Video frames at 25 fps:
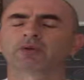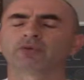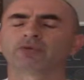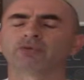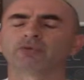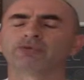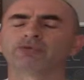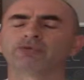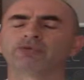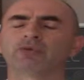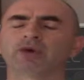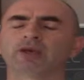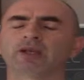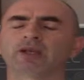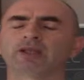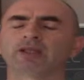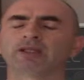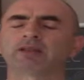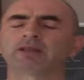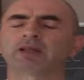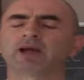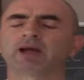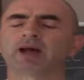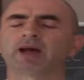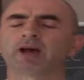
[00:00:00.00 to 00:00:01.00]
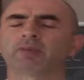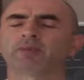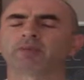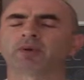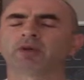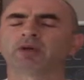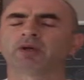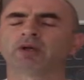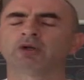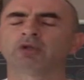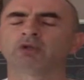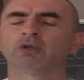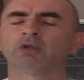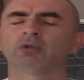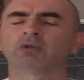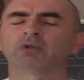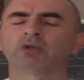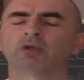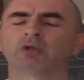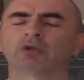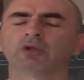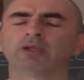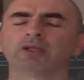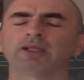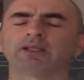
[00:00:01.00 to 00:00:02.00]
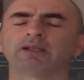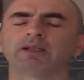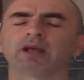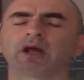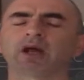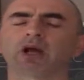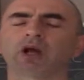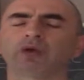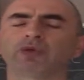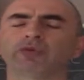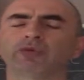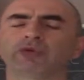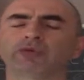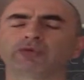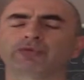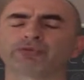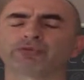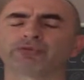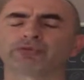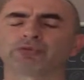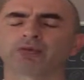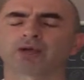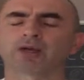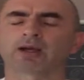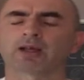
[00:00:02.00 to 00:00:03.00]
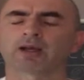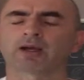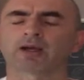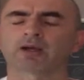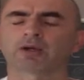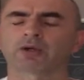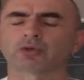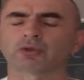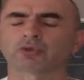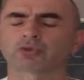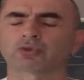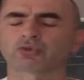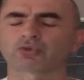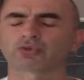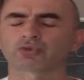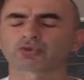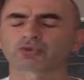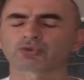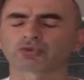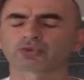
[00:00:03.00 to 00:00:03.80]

Fill it up till it overflows.